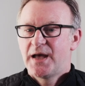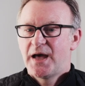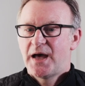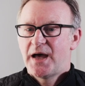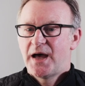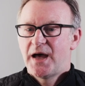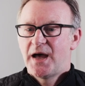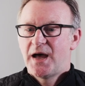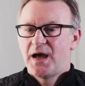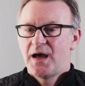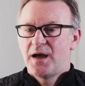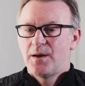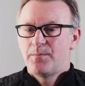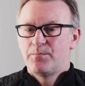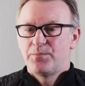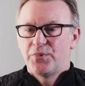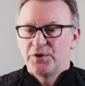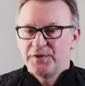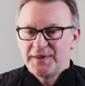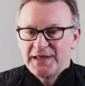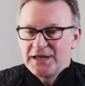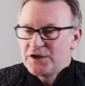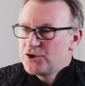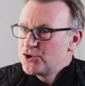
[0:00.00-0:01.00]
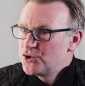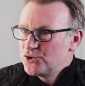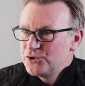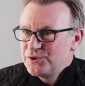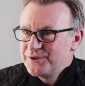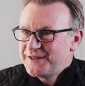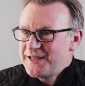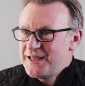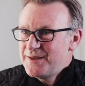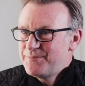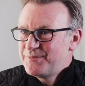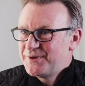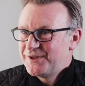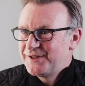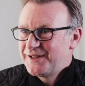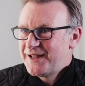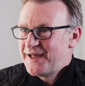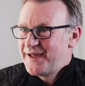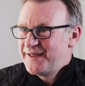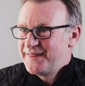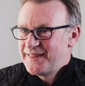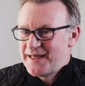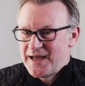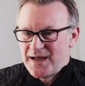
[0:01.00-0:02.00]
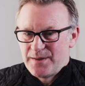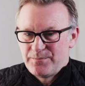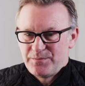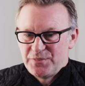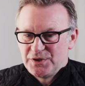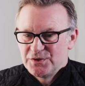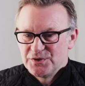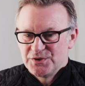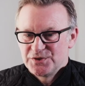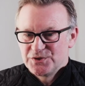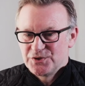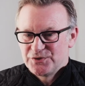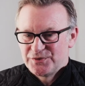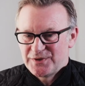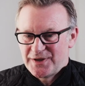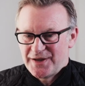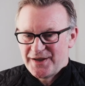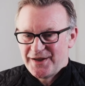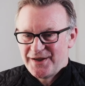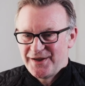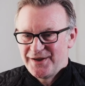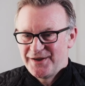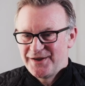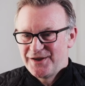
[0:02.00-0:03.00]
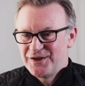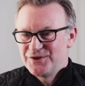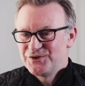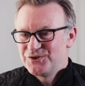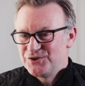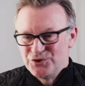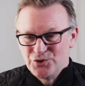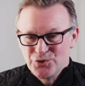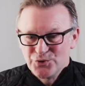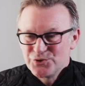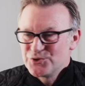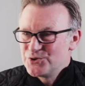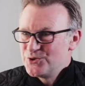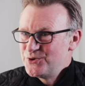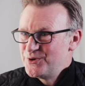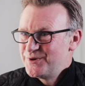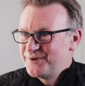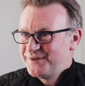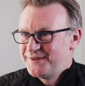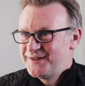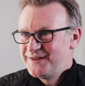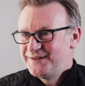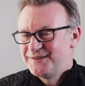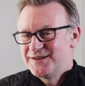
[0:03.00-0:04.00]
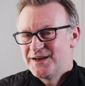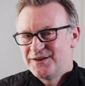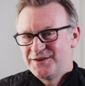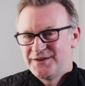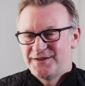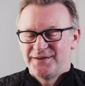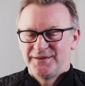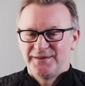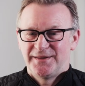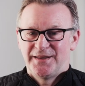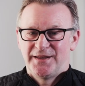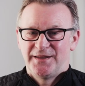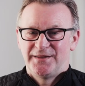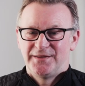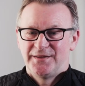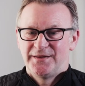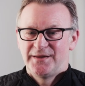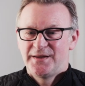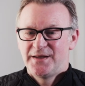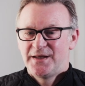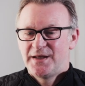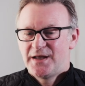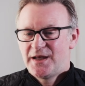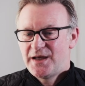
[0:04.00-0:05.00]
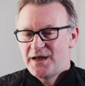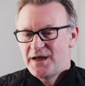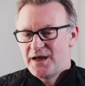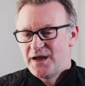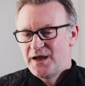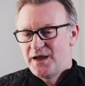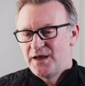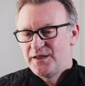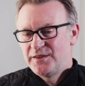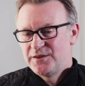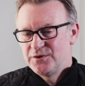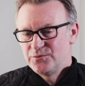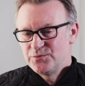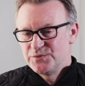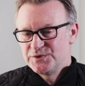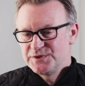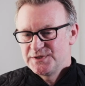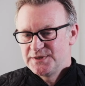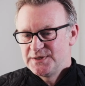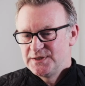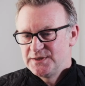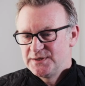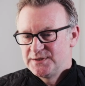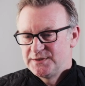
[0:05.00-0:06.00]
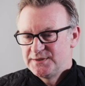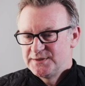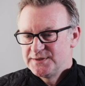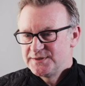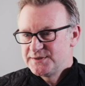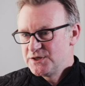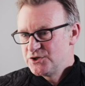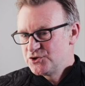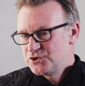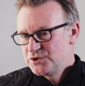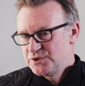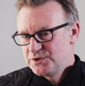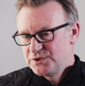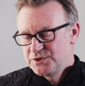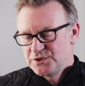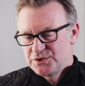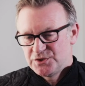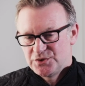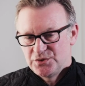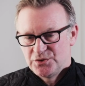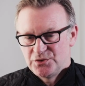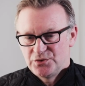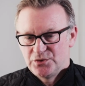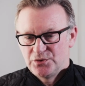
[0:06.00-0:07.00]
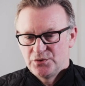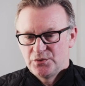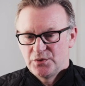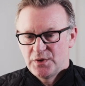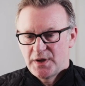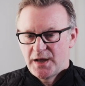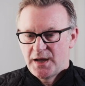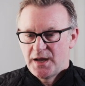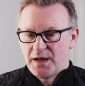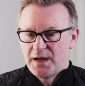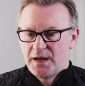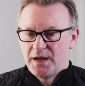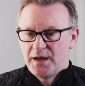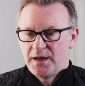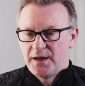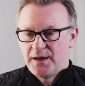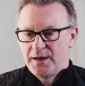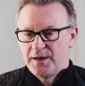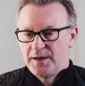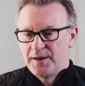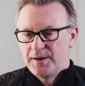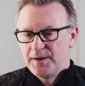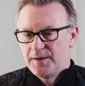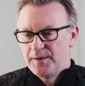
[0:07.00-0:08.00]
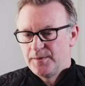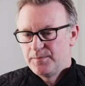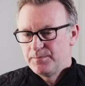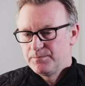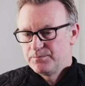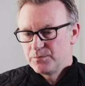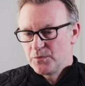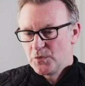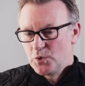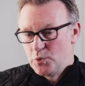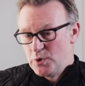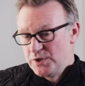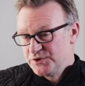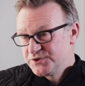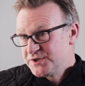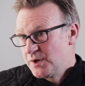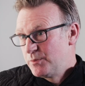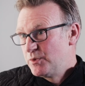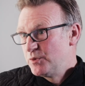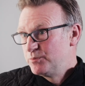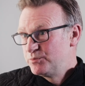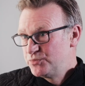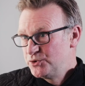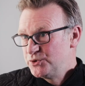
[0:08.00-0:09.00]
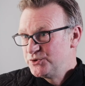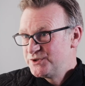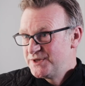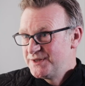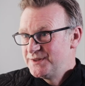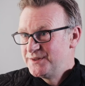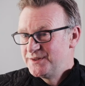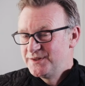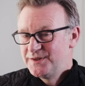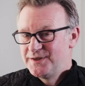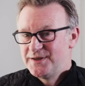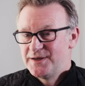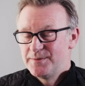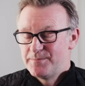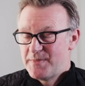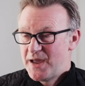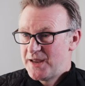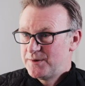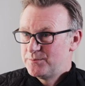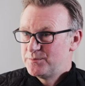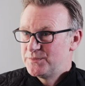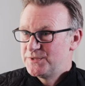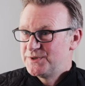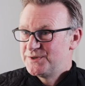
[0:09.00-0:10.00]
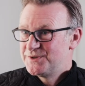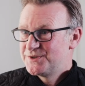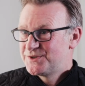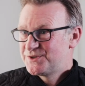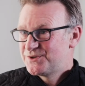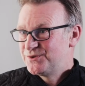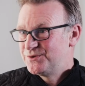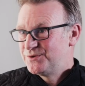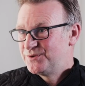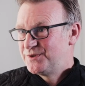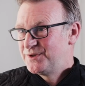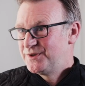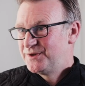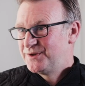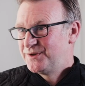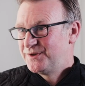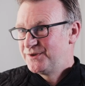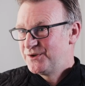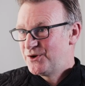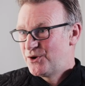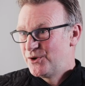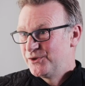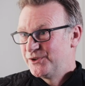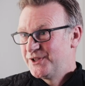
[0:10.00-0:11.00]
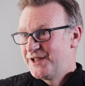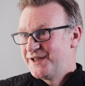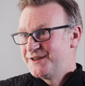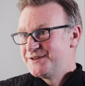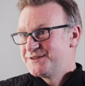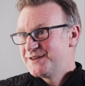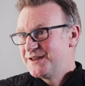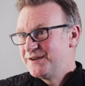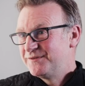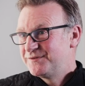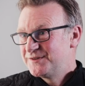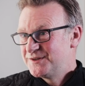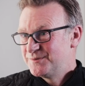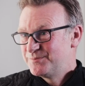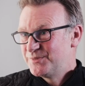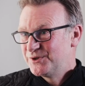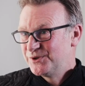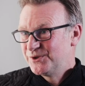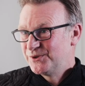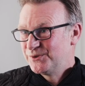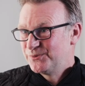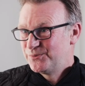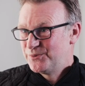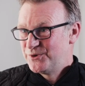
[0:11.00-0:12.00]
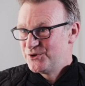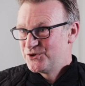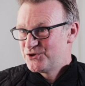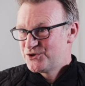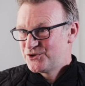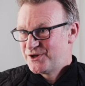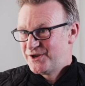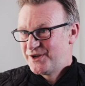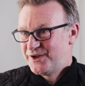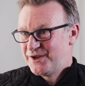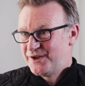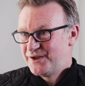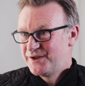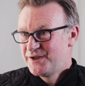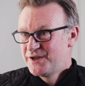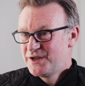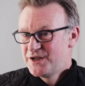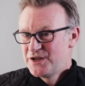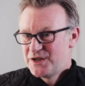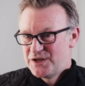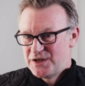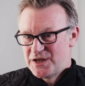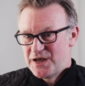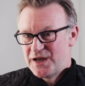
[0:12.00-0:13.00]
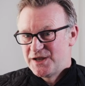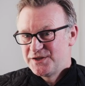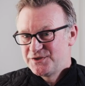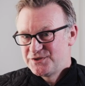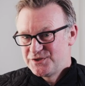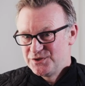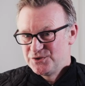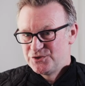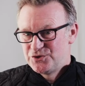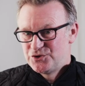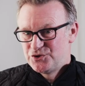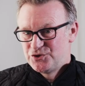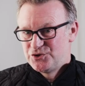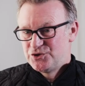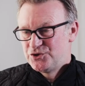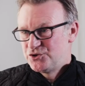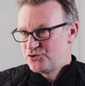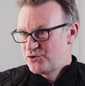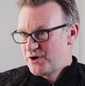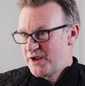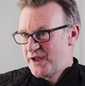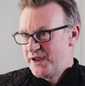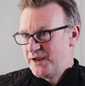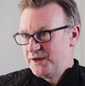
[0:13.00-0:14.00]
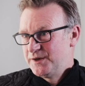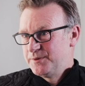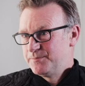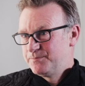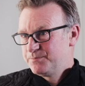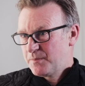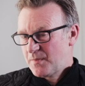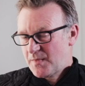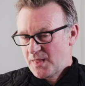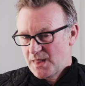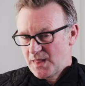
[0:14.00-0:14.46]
But they couldn't keep it like that, because as no sooner had they done it than there was the decision to someone put in the amendment to the online safety bill, which to try and